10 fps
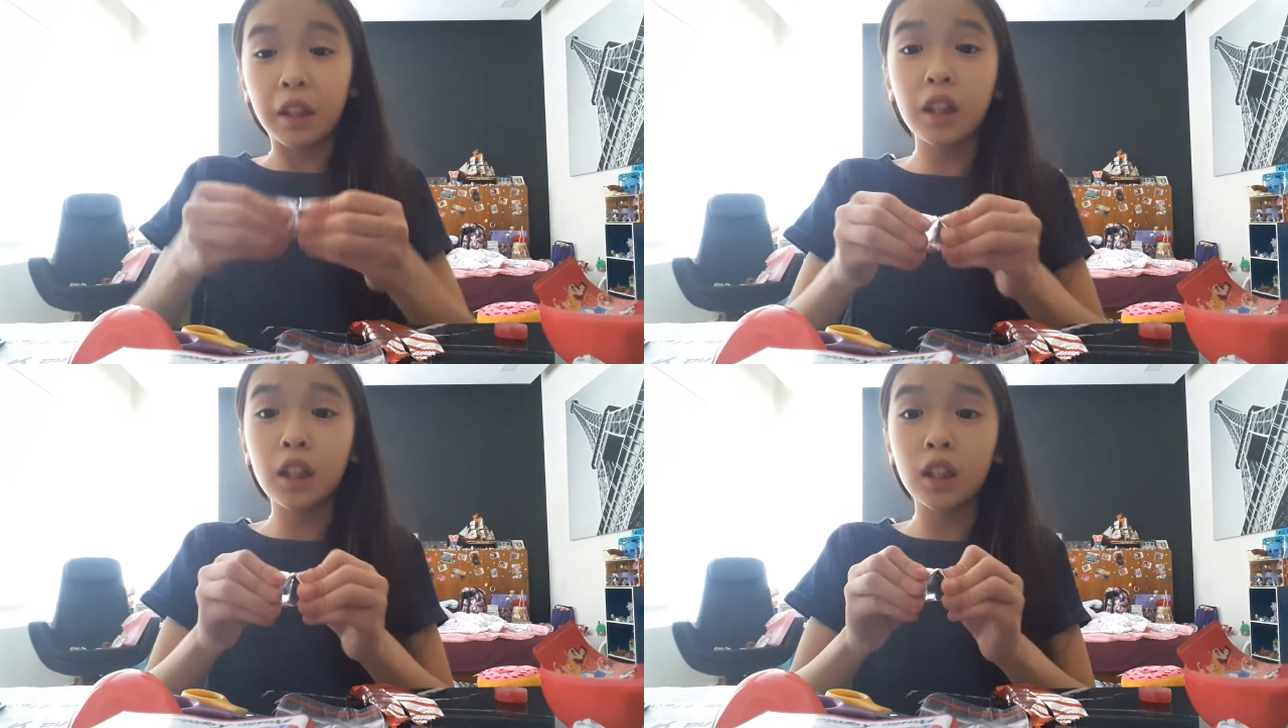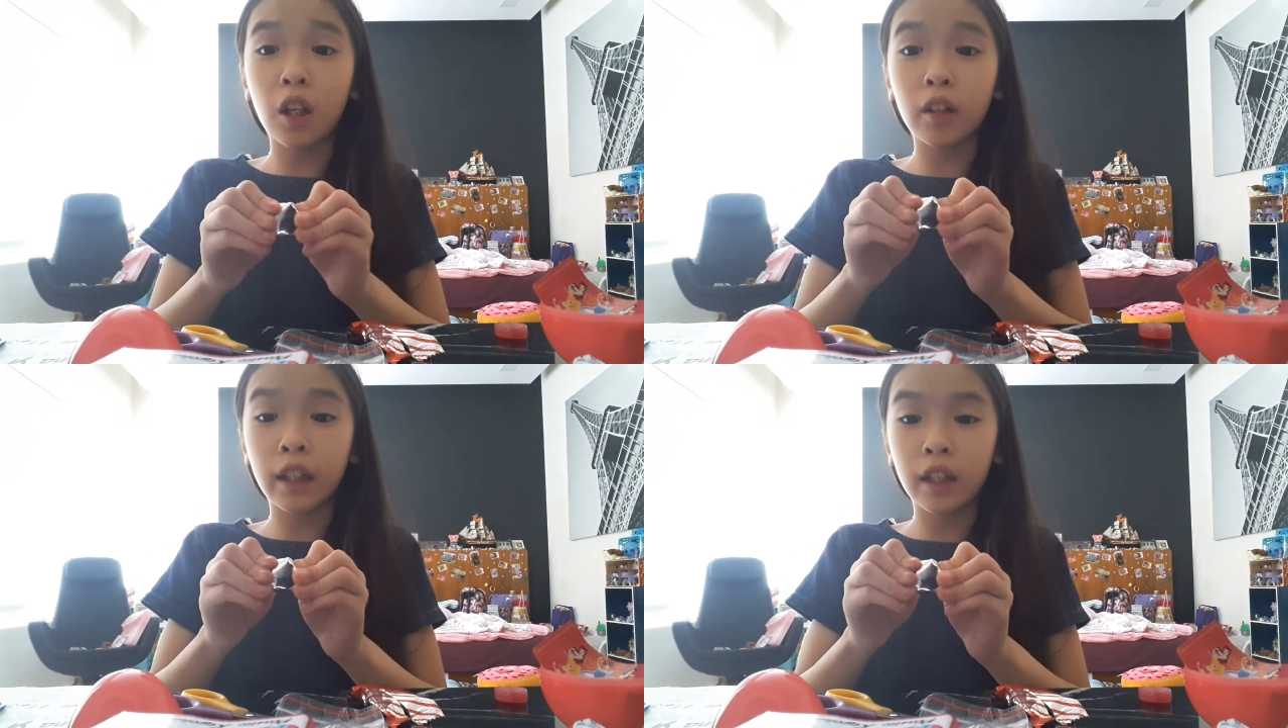This is
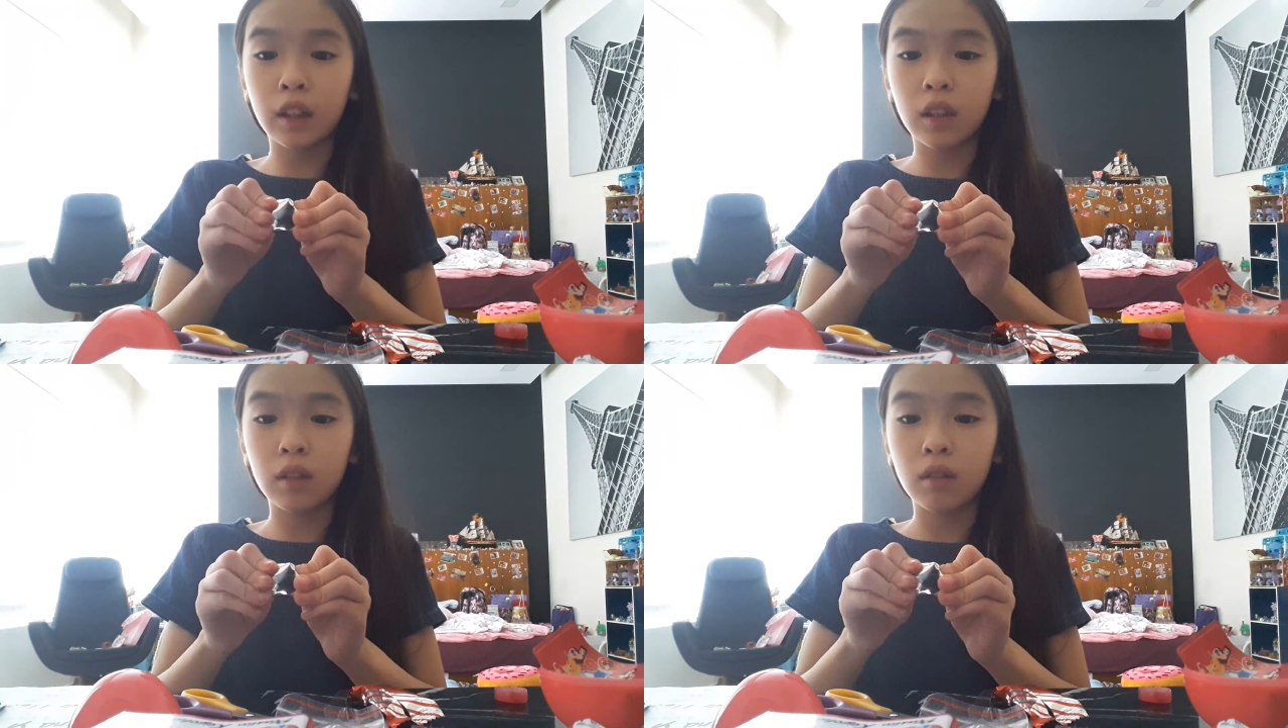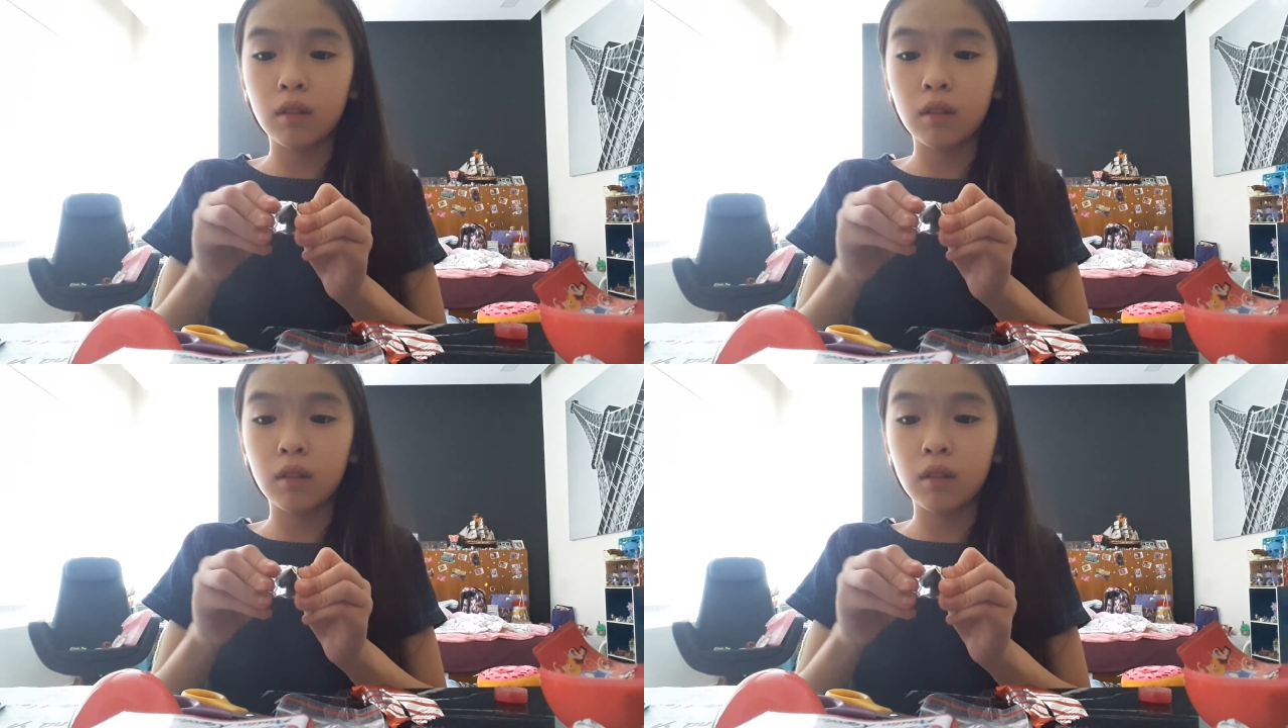another candy.